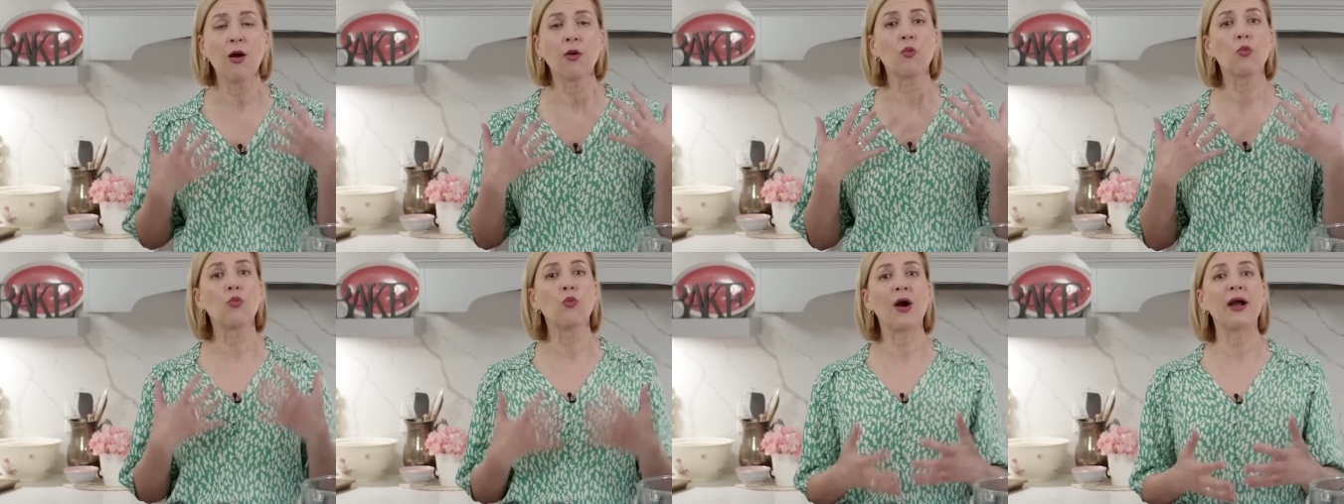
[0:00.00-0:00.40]

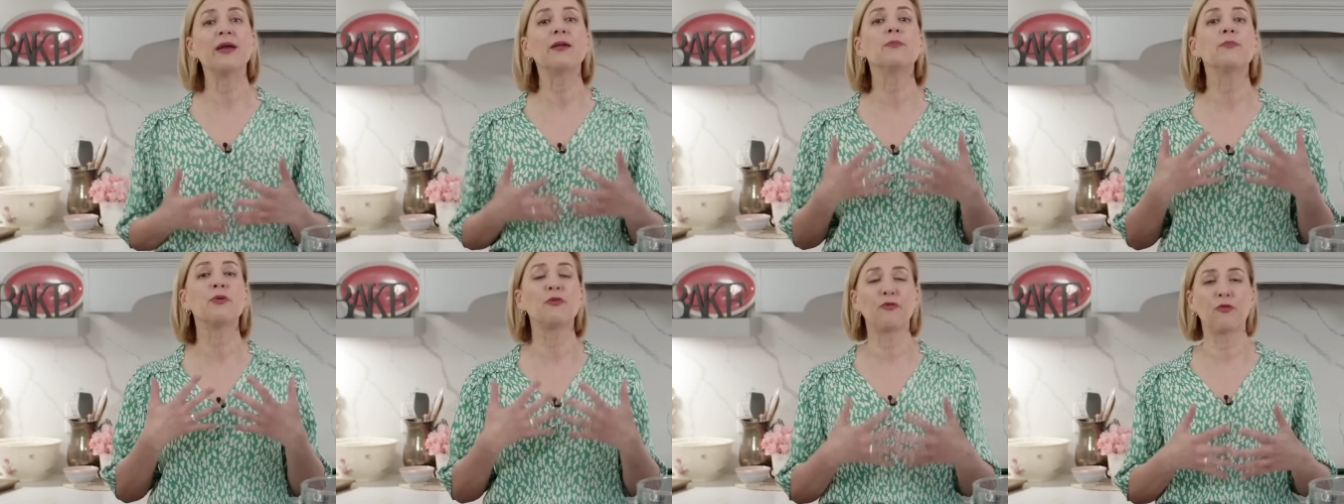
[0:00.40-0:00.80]

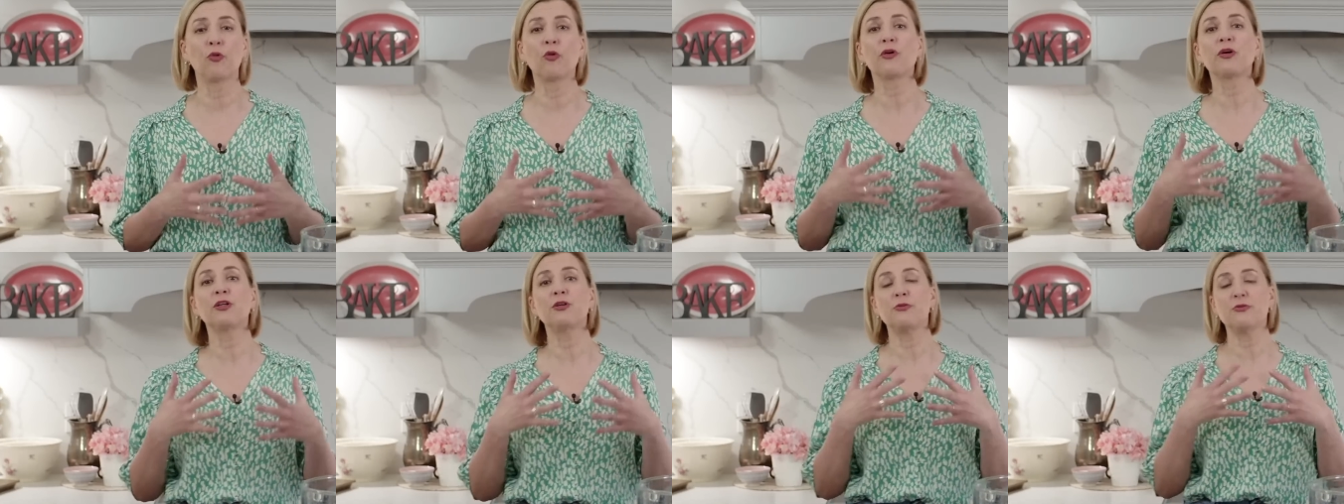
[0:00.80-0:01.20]
right
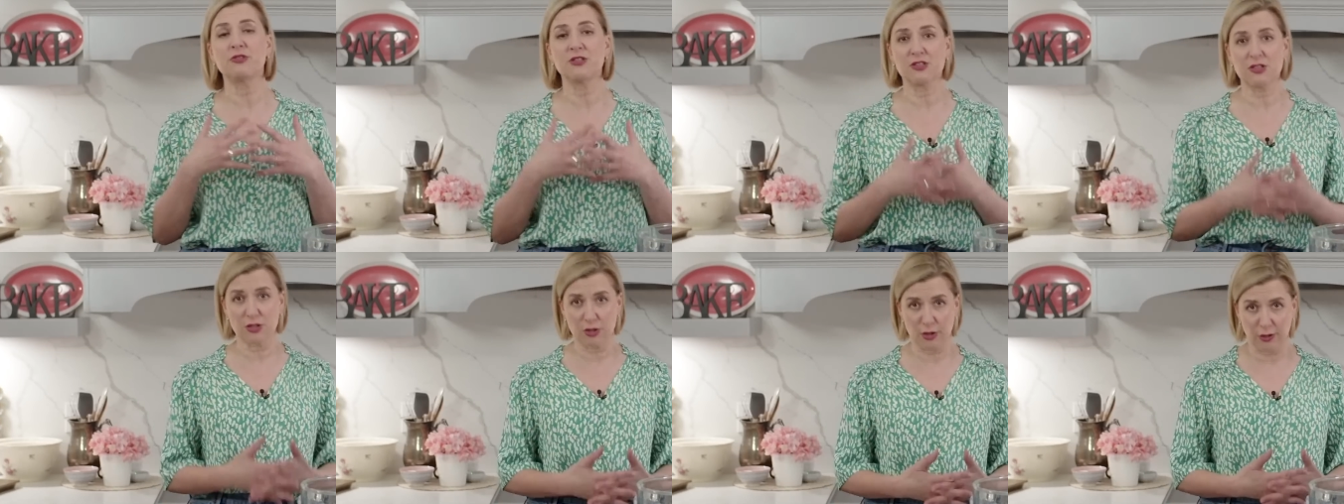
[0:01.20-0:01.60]
before you
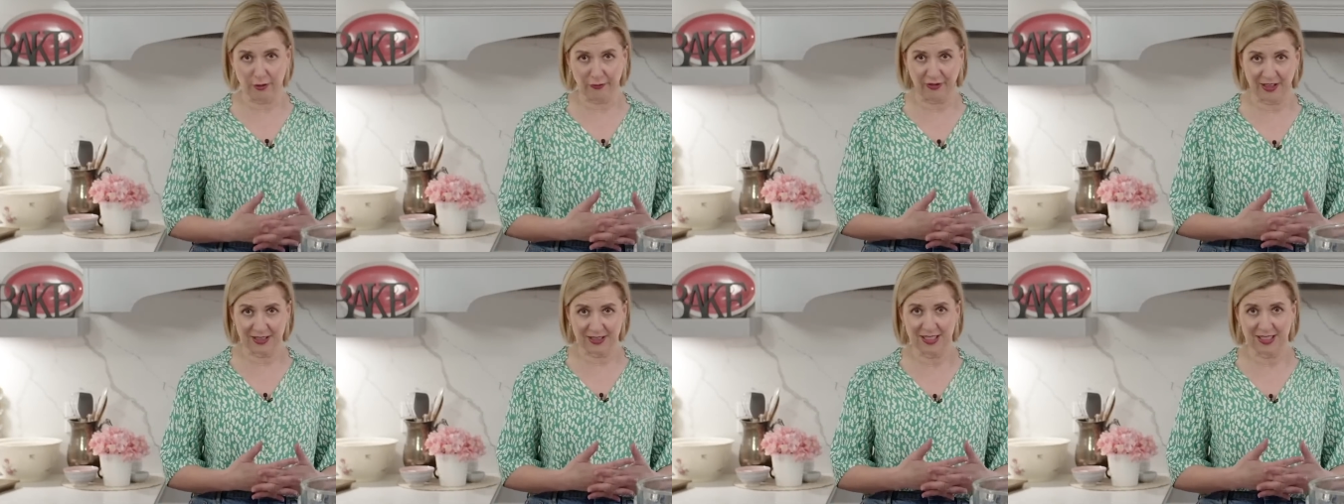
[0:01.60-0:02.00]
serve
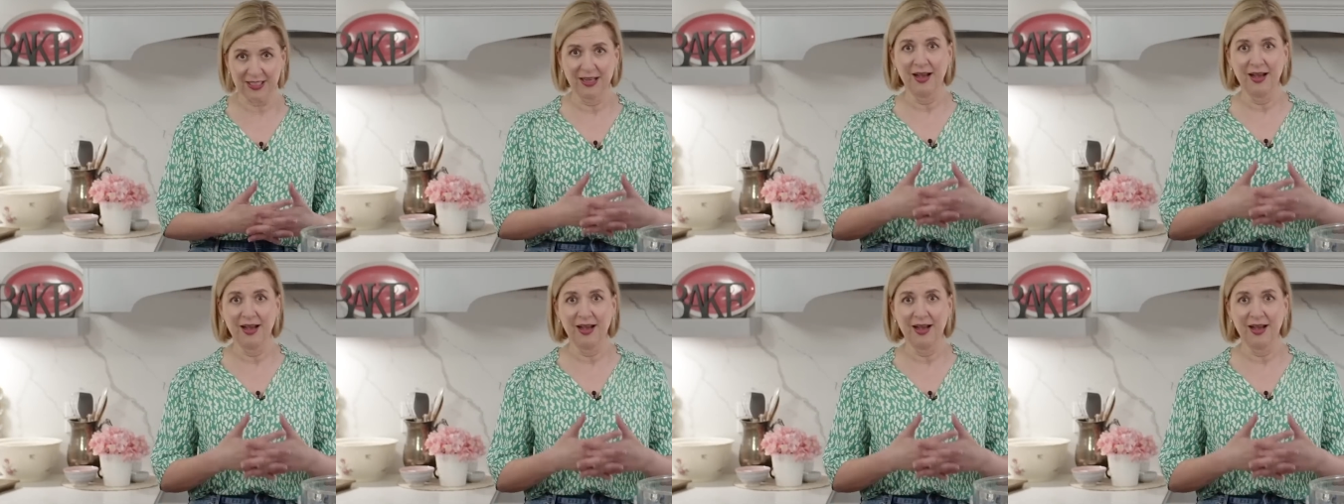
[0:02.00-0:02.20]
it.